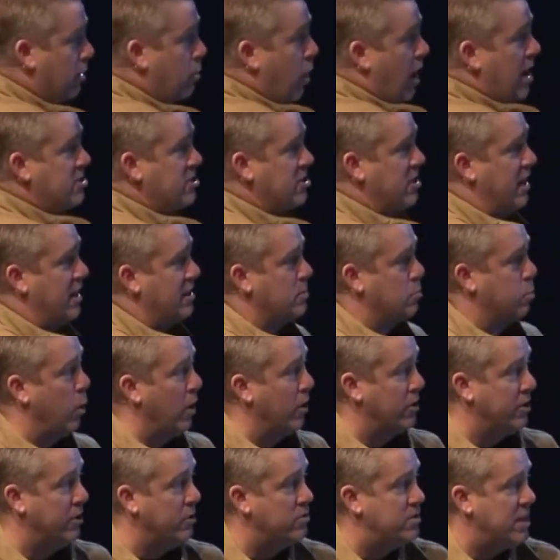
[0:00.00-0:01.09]
question is, will
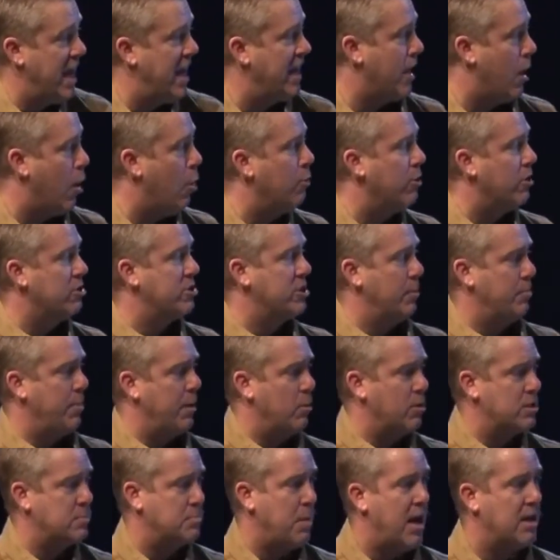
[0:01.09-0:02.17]
you take ownership and
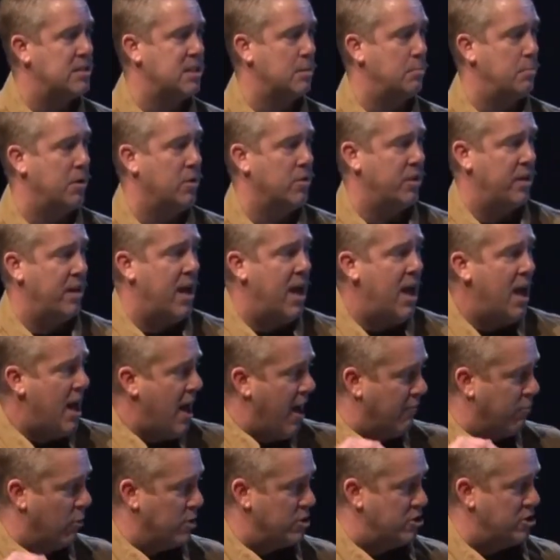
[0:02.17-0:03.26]
responsibility
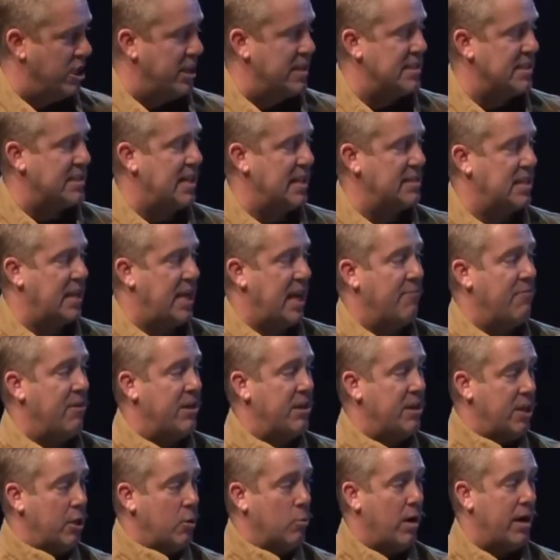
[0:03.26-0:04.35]
of what Jesus has
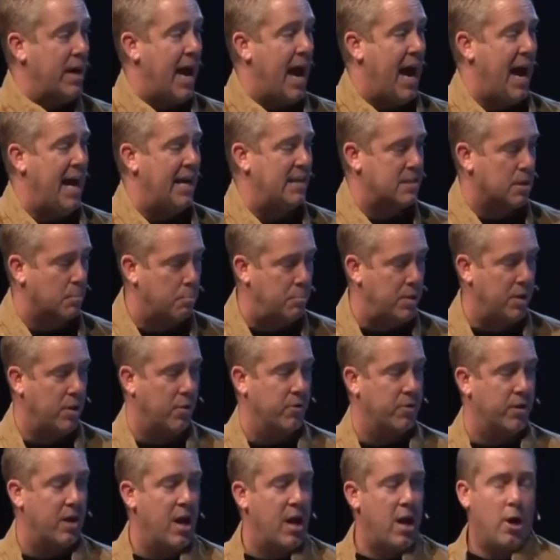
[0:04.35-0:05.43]
given you and I to
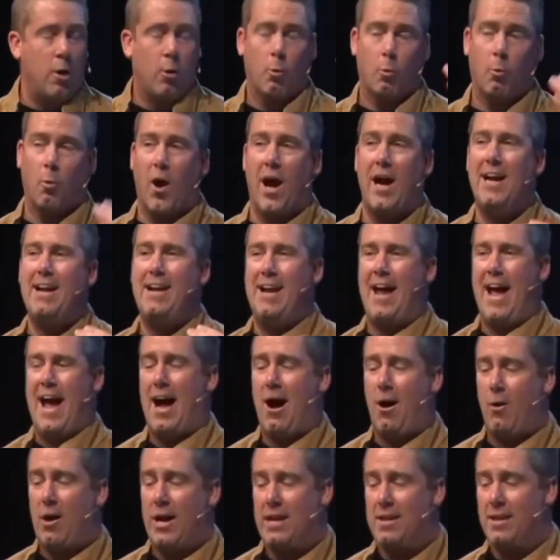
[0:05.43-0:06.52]
build right
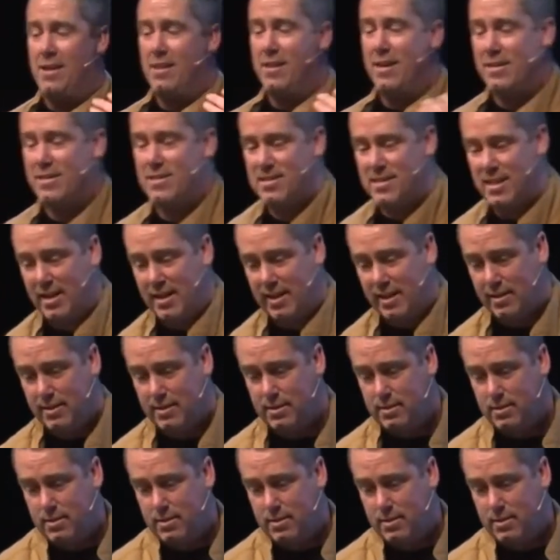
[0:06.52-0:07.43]
now in this city?